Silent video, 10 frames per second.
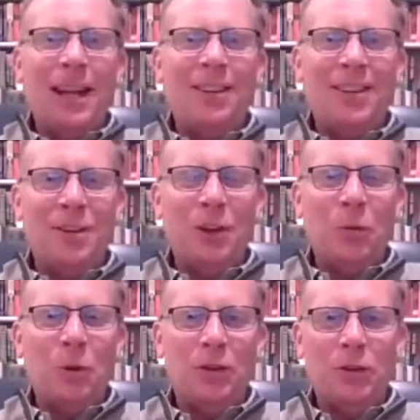season, it
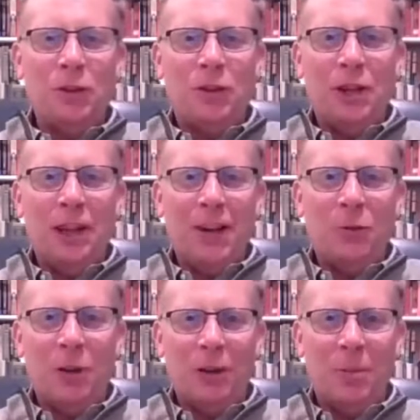wasn't just the next
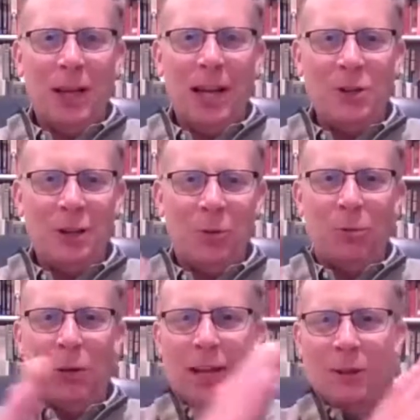one coming at you. There were
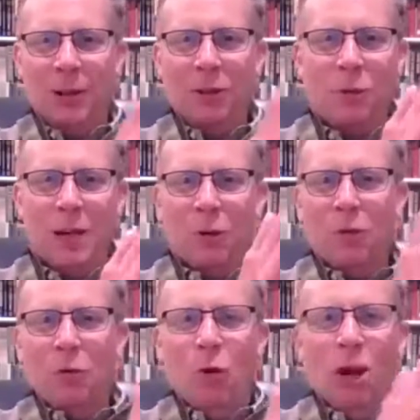likely 3
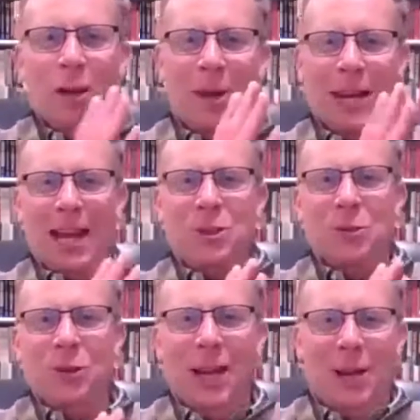or 4 coming at
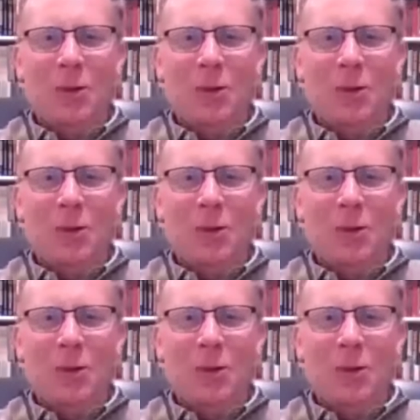you at any